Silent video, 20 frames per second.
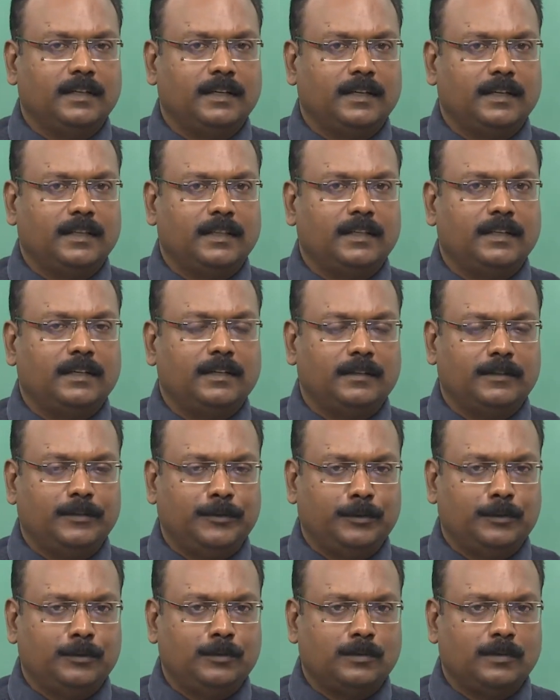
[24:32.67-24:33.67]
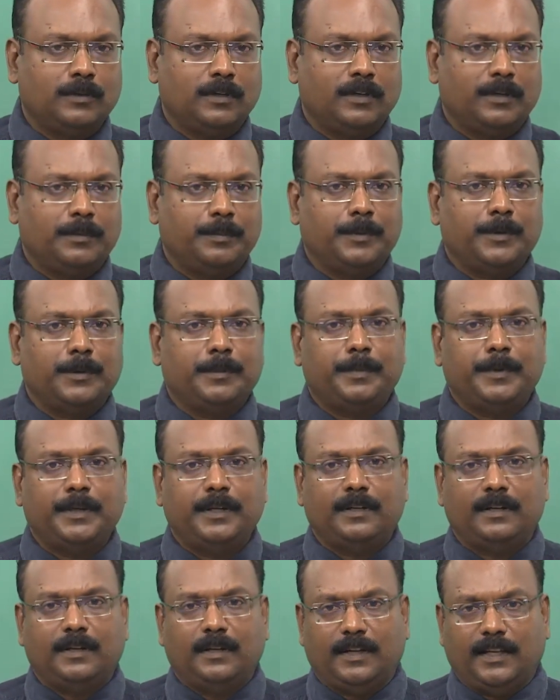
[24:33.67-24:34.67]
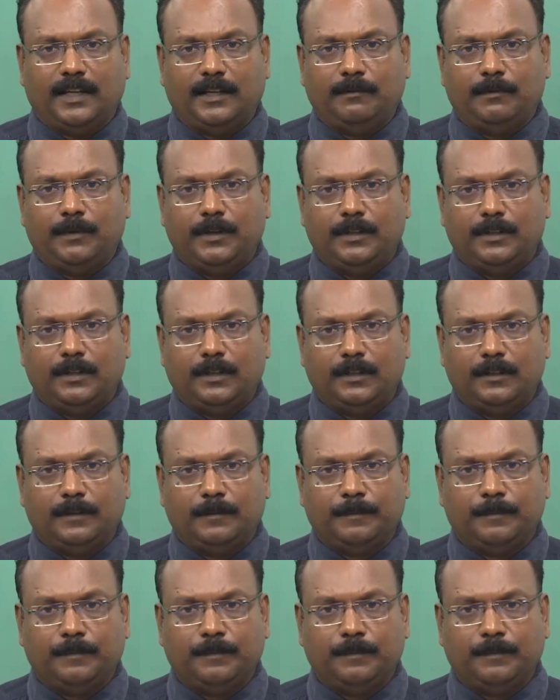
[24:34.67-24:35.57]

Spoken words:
and then use appropriate language,